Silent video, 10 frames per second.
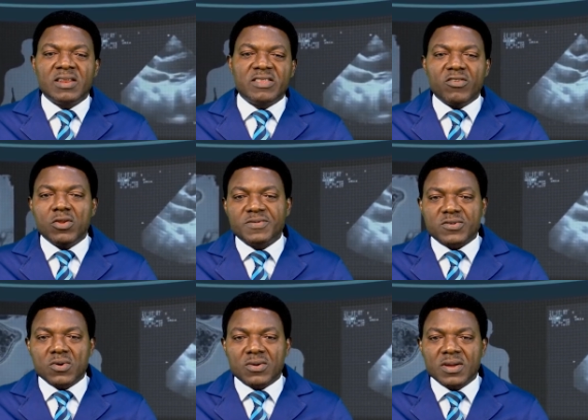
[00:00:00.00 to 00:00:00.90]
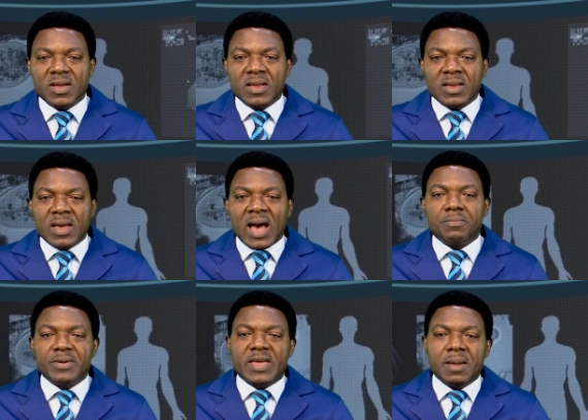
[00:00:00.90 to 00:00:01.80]
developed stroke
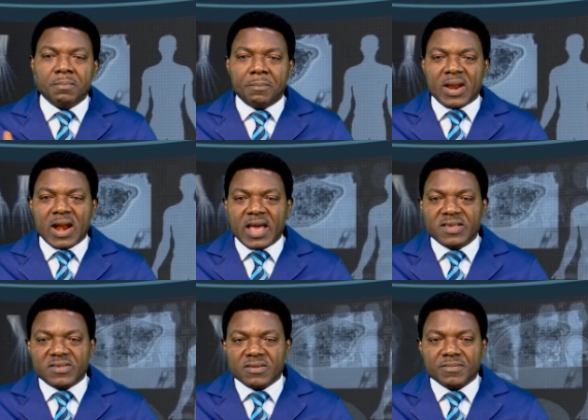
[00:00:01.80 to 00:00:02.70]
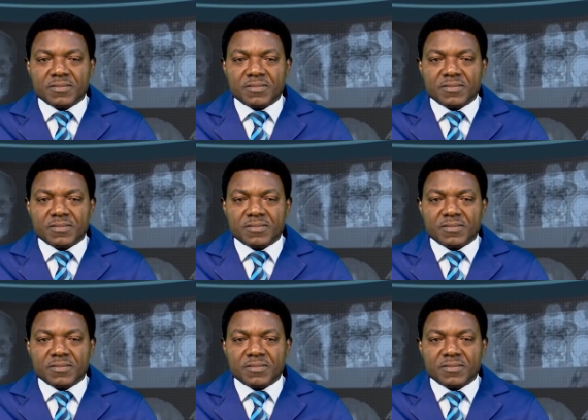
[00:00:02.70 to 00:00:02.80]
and became paralyzed.